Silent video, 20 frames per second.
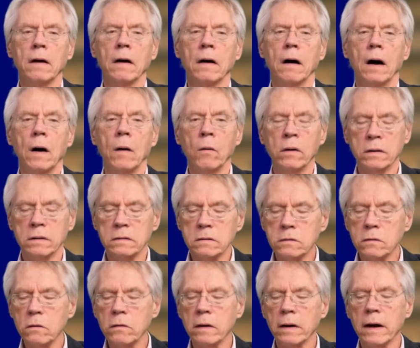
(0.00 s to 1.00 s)
I want to
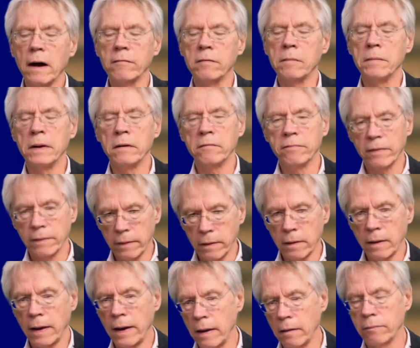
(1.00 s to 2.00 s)
sue the government for
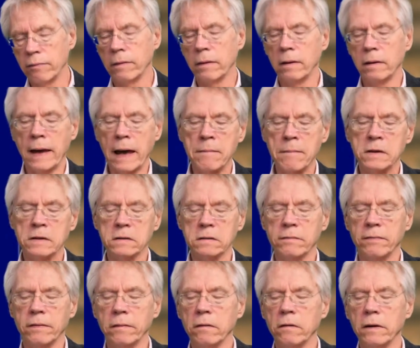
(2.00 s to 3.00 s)
the damage, the
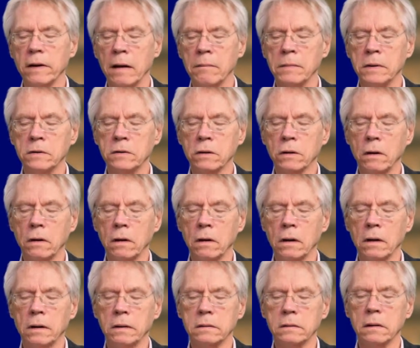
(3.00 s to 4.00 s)
further damage
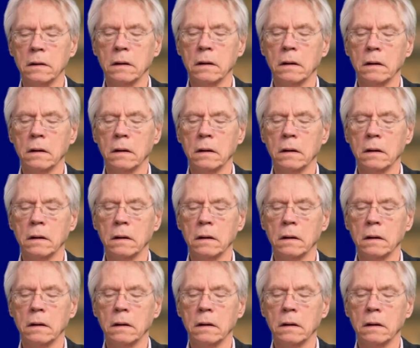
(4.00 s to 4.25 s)
caused.